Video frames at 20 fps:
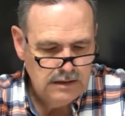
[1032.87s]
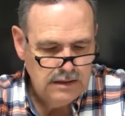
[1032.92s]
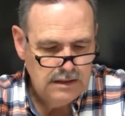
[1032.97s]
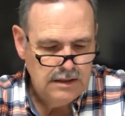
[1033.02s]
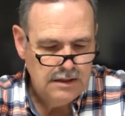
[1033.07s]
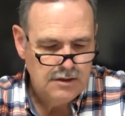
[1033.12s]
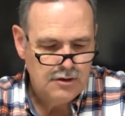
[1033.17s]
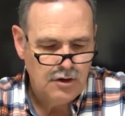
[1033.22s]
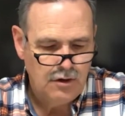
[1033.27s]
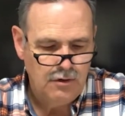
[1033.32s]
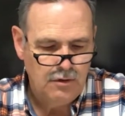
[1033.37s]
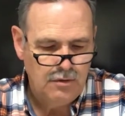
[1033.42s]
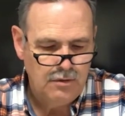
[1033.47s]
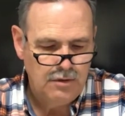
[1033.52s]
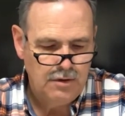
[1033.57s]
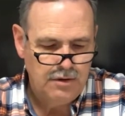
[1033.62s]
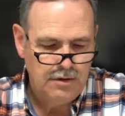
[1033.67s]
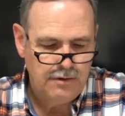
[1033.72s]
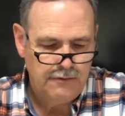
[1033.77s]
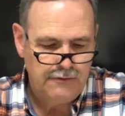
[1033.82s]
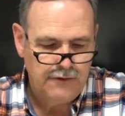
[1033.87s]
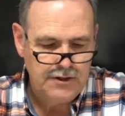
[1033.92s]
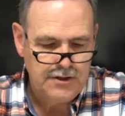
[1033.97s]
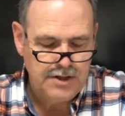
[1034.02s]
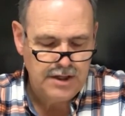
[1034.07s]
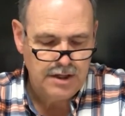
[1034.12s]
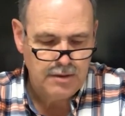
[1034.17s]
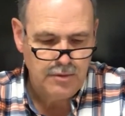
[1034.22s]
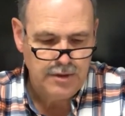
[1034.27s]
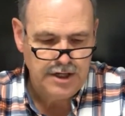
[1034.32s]
So the first
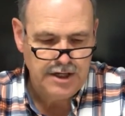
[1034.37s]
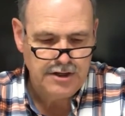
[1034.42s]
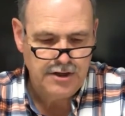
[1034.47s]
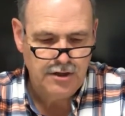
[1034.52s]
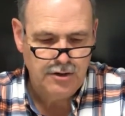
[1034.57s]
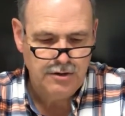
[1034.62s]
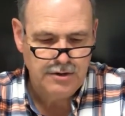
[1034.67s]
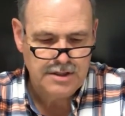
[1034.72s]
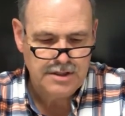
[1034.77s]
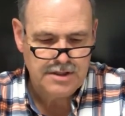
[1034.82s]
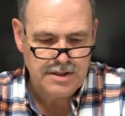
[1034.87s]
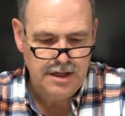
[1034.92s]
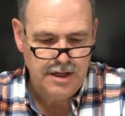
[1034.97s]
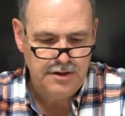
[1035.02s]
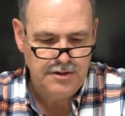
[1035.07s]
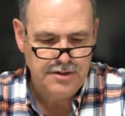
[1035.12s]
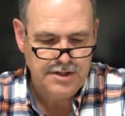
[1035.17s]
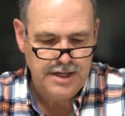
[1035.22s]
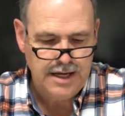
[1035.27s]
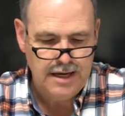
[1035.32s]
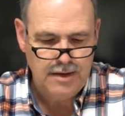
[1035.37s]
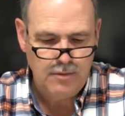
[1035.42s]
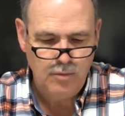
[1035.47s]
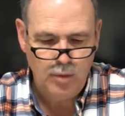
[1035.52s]
thing we need to do is understand